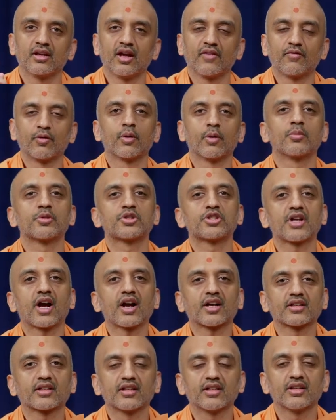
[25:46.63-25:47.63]
Everyone was
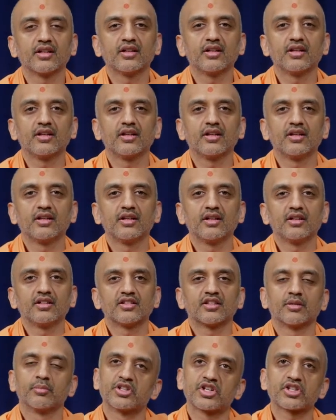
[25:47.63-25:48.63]
shocked.
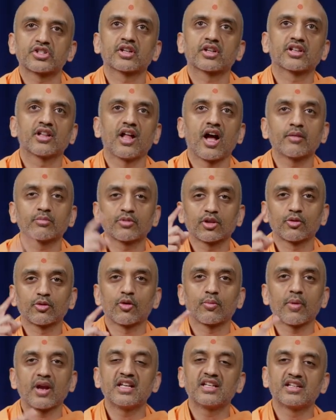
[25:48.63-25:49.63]
The magician climbed the
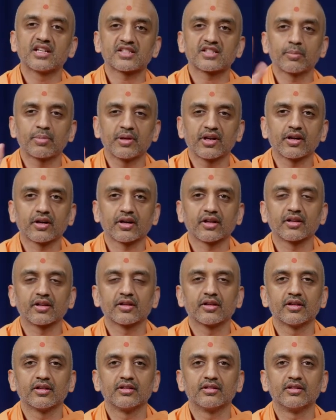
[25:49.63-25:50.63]
rope and he disappeared.
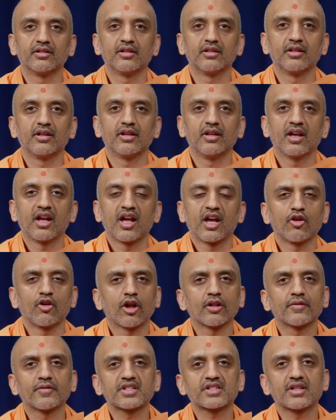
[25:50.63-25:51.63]
And
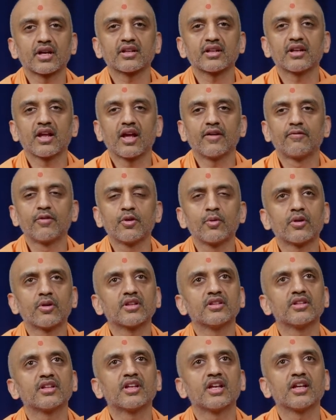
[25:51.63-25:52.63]
all of a sudden, everyone
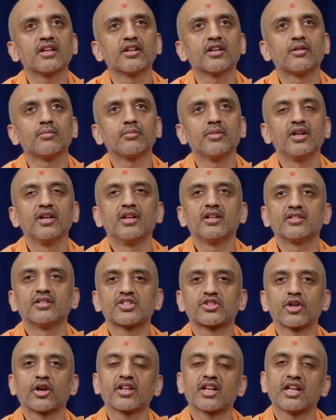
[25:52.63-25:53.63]
in the kingdom,
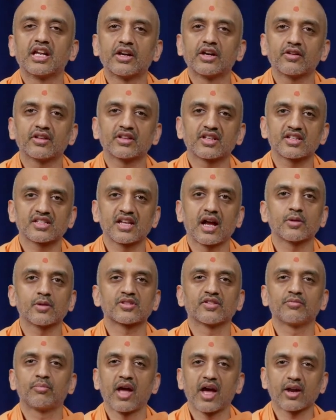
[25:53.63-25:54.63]
they started hearing the
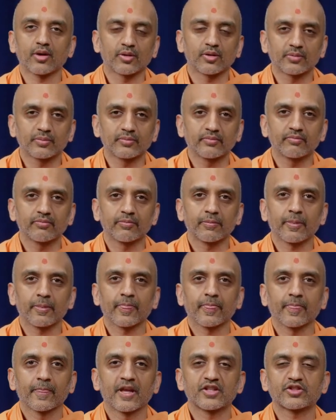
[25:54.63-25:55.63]
sounds of battle.
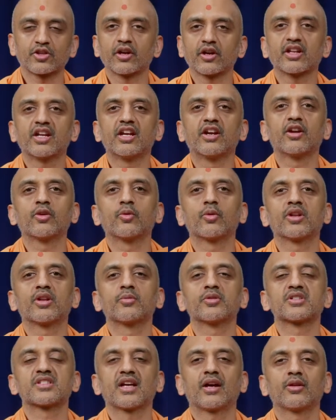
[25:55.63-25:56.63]
They started hearing what it
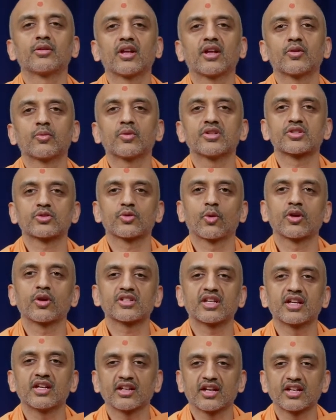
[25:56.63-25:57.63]
would sound like when
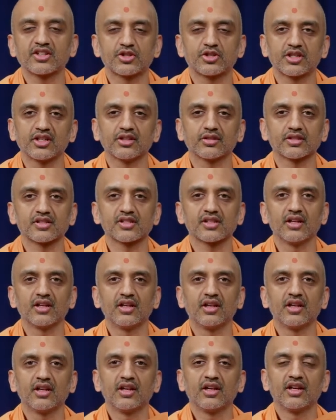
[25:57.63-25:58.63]
swords hit against shields.
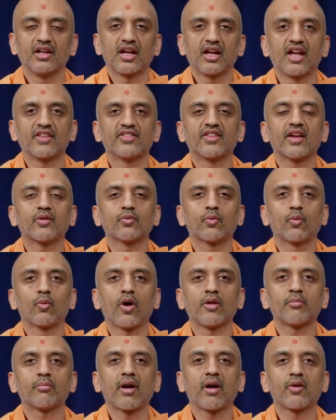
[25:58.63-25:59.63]
And then,
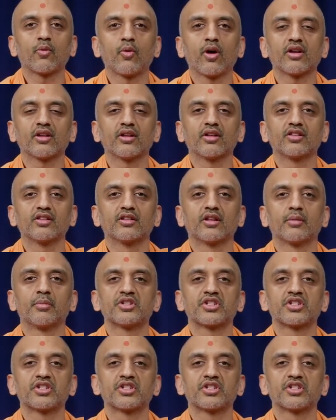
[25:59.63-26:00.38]
one by one, the